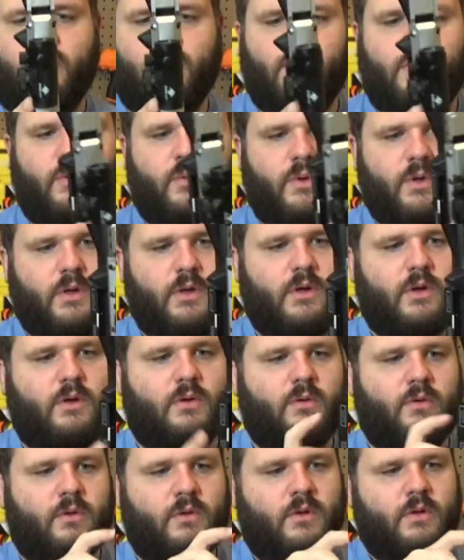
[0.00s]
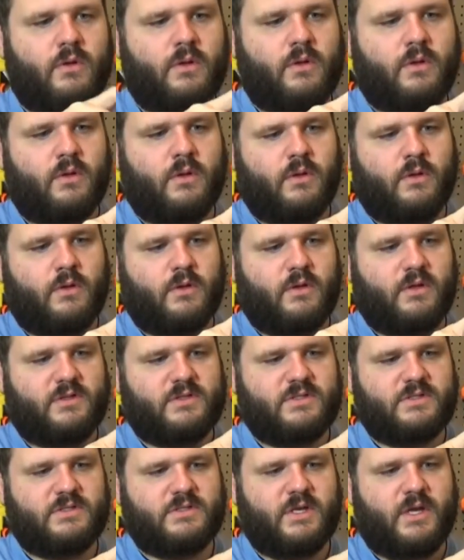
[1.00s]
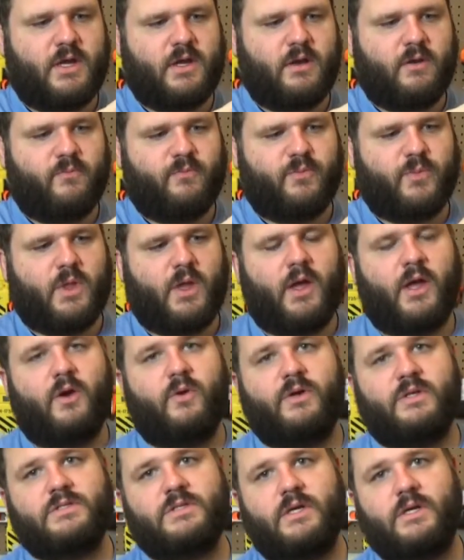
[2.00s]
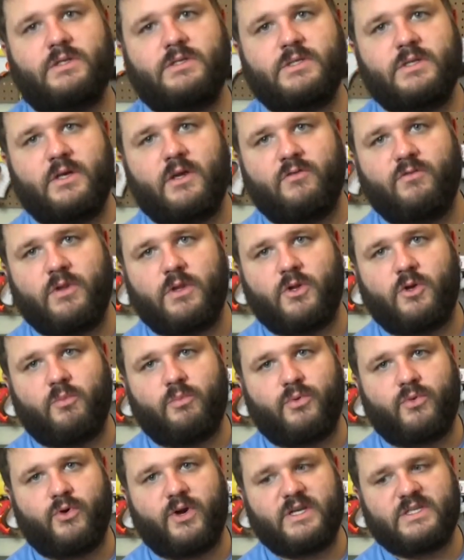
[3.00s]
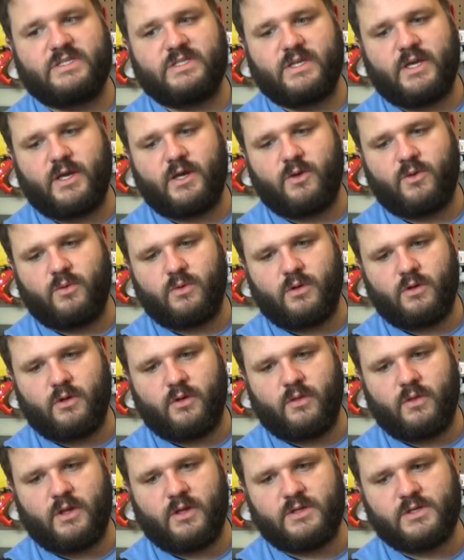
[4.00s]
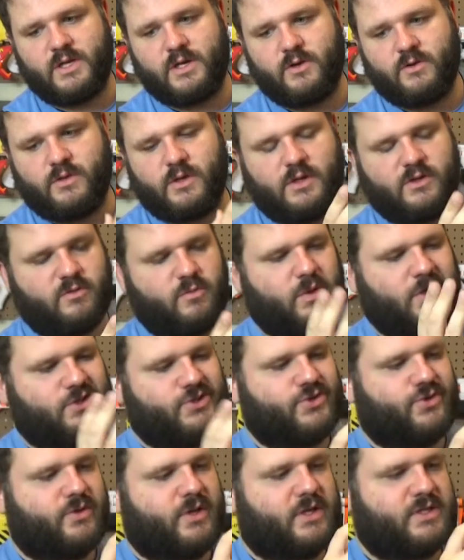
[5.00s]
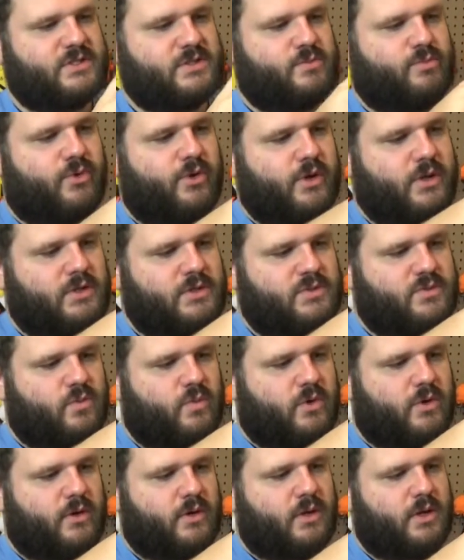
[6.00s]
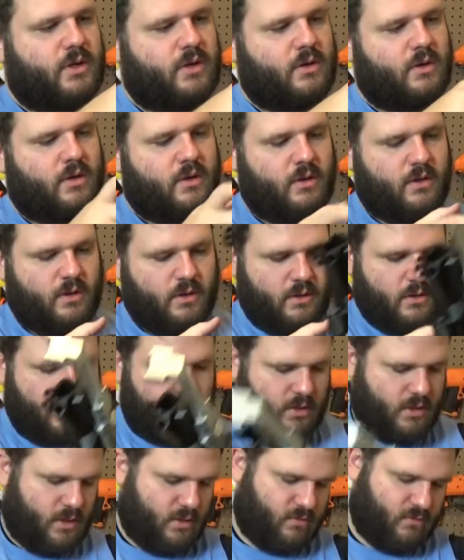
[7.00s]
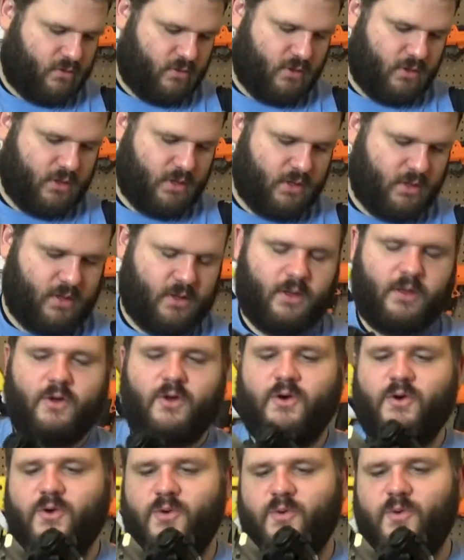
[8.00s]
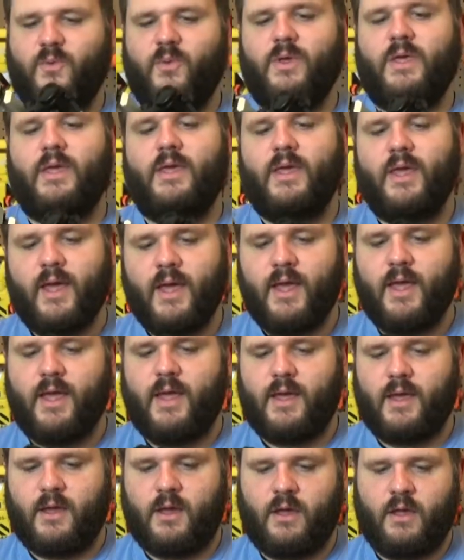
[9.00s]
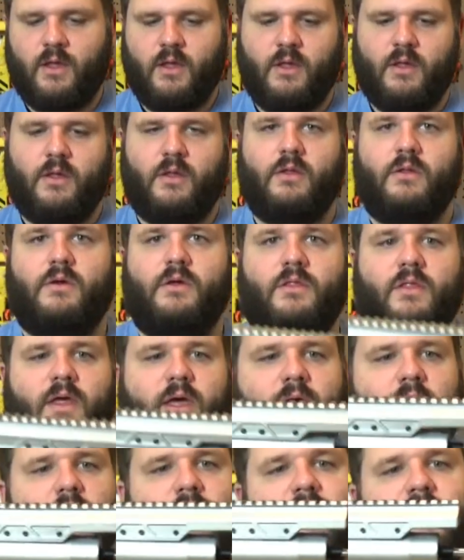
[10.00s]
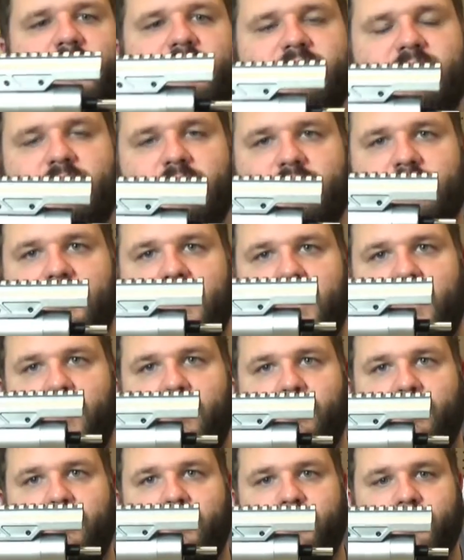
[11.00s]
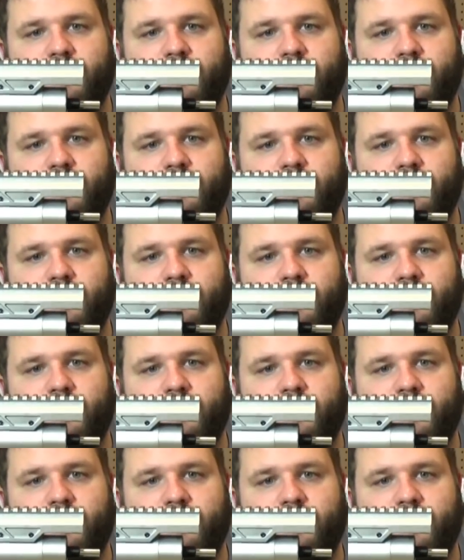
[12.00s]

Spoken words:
There we go. It's set. I always like to give a little press down on the entire thing to make sure that spring is working. It's good. Oh, yay! Look at that. It sticks out.